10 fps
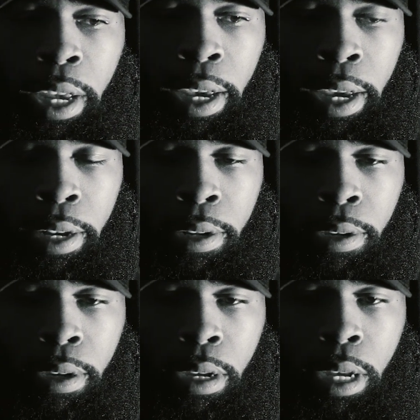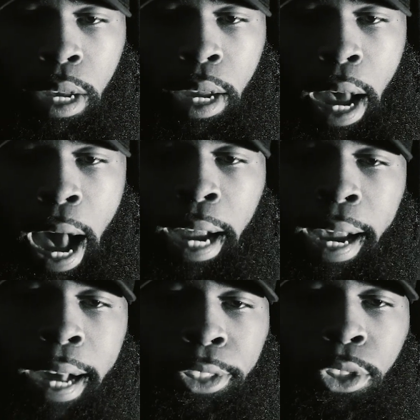that I
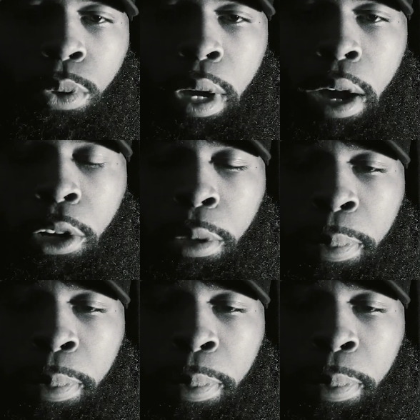got so caught